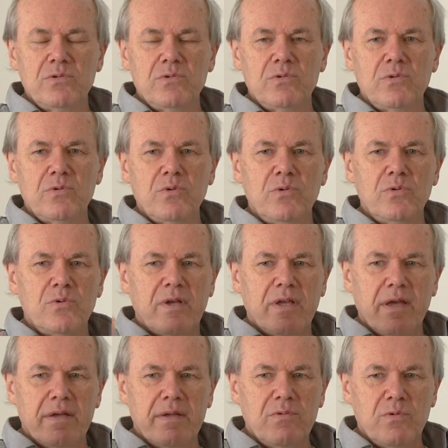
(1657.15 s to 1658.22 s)

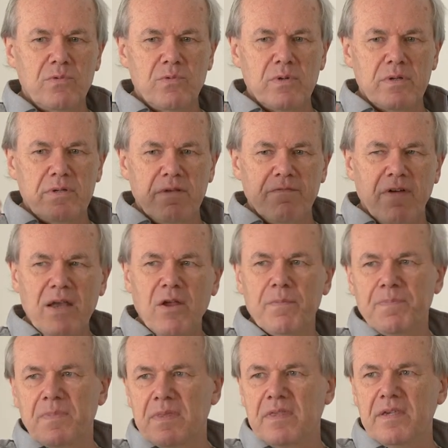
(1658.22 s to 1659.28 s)
who developed